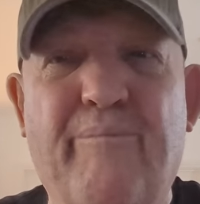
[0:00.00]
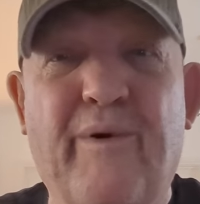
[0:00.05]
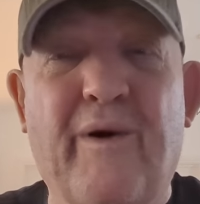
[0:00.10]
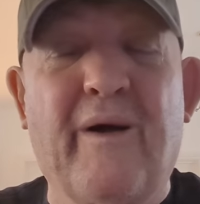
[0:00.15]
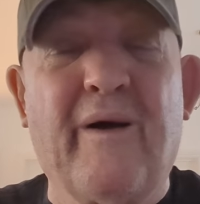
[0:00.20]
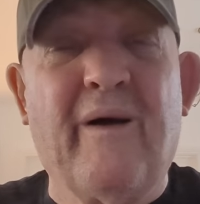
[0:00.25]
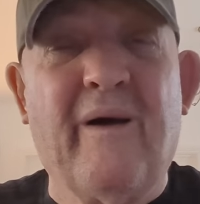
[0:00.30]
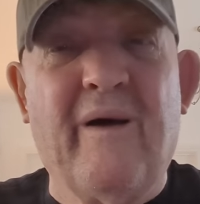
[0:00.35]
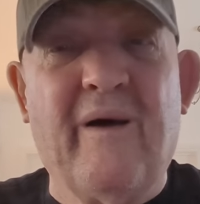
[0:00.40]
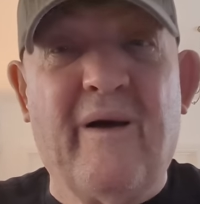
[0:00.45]

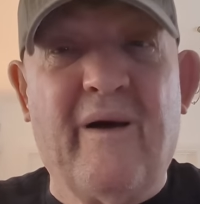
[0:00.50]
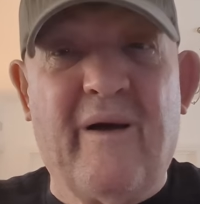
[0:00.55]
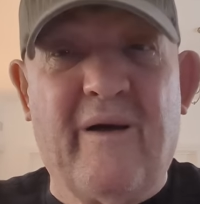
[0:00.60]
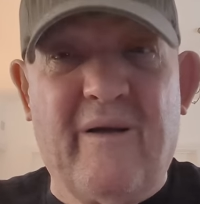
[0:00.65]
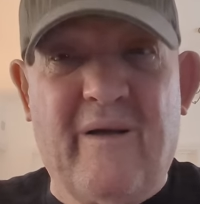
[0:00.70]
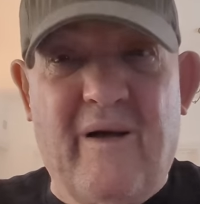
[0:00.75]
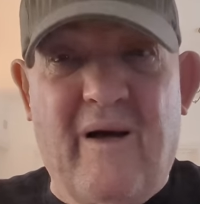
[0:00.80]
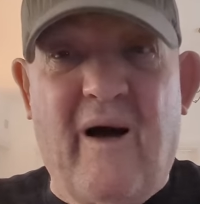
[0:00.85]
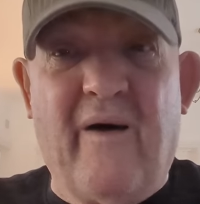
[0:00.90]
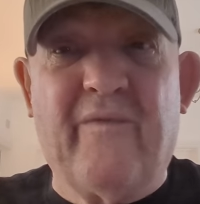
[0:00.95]
But
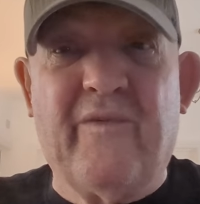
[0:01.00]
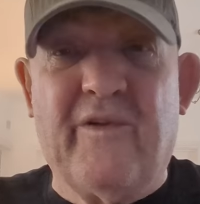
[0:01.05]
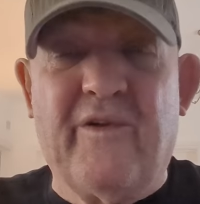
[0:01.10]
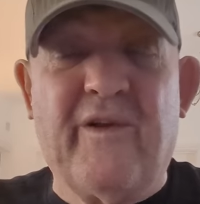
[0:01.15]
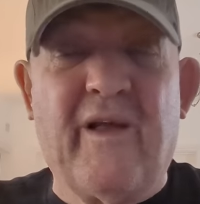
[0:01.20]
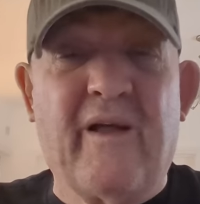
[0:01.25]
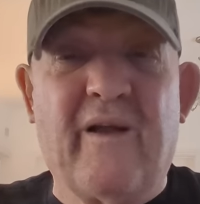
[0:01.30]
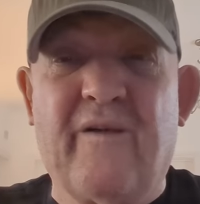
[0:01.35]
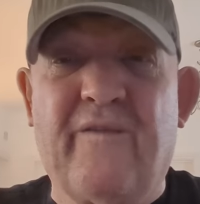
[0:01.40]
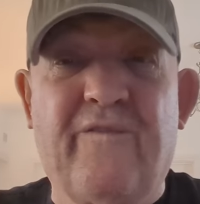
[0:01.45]
other
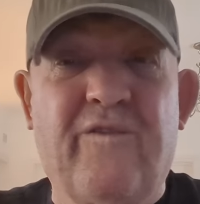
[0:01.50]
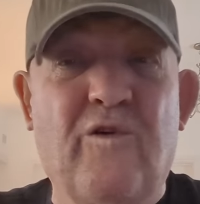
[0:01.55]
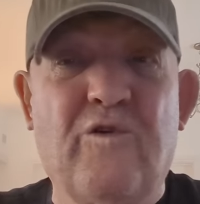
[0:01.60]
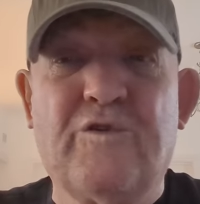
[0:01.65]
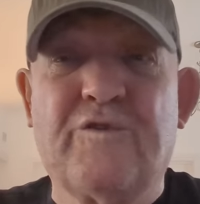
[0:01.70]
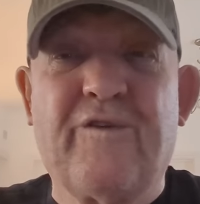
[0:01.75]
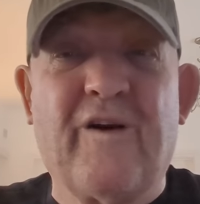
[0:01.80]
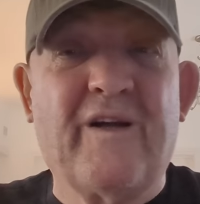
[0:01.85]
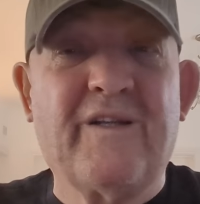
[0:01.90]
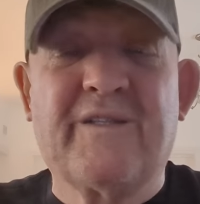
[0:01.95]
than that, the
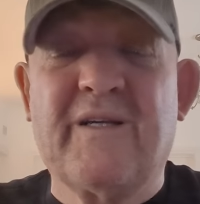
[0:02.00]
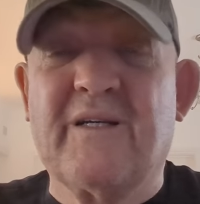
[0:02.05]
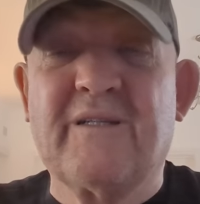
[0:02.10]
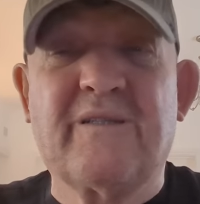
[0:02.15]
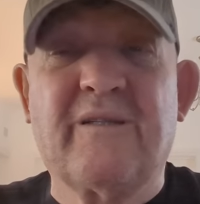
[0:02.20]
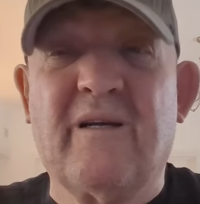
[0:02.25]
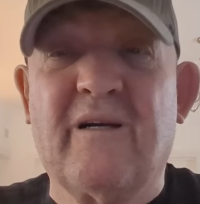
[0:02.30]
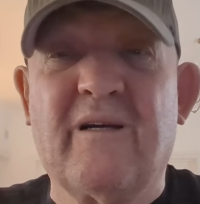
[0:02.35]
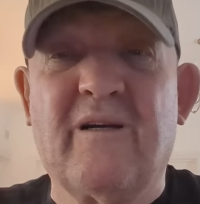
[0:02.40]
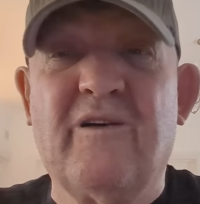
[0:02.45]
food's
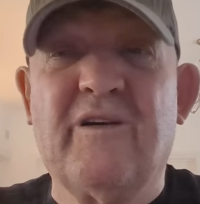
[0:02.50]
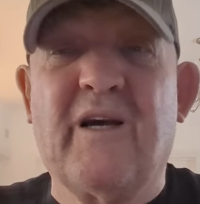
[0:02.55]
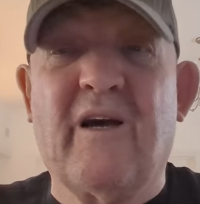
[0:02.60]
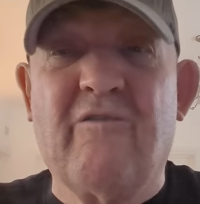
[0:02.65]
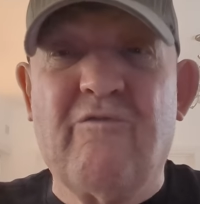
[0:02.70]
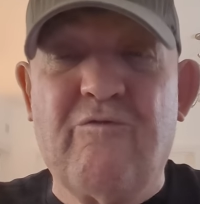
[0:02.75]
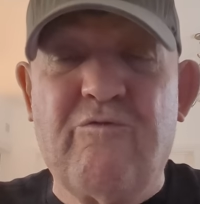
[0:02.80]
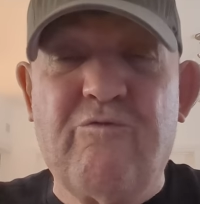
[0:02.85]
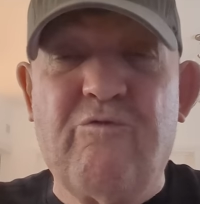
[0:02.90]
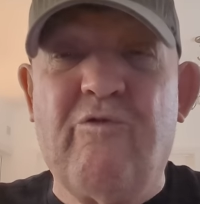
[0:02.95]
fantastic. You
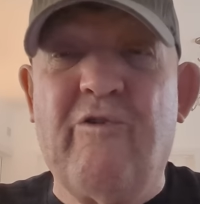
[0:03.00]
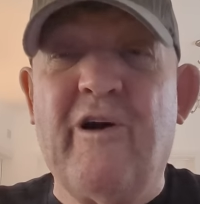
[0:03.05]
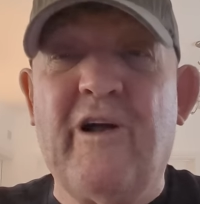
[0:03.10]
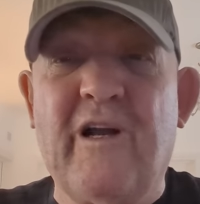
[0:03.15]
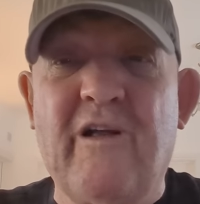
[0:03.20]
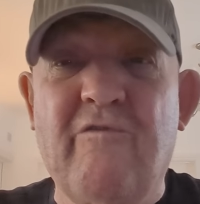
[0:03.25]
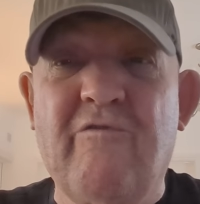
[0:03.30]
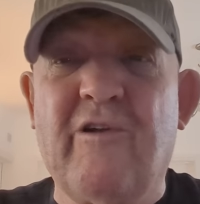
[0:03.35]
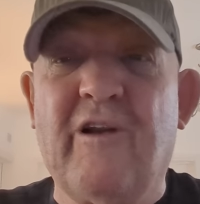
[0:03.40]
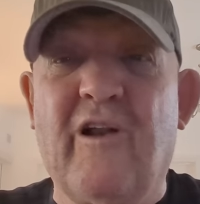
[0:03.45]
get
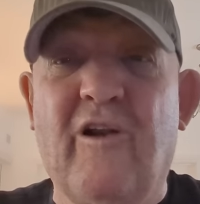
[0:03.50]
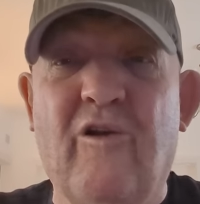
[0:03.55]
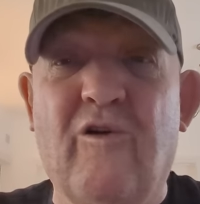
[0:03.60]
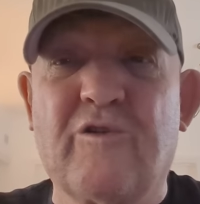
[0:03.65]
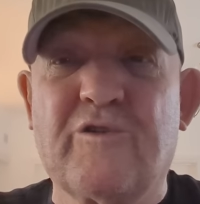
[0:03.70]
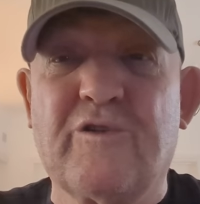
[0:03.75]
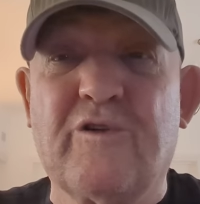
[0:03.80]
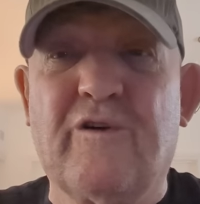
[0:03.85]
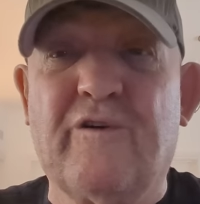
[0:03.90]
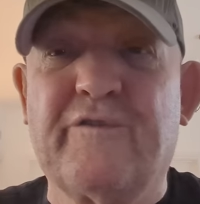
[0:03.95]
really, really
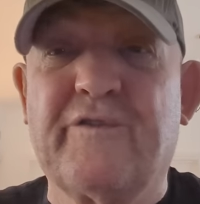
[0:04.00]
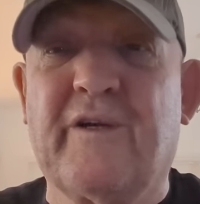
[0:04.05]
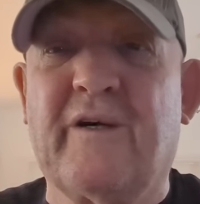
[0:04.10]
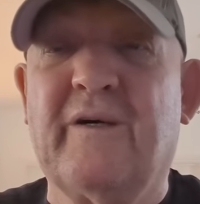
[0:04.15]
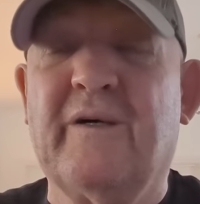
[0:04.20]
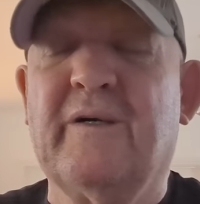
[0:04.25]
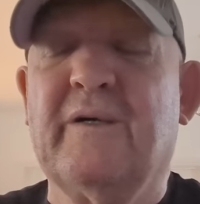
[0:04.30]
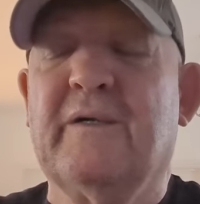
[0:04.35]
looked after.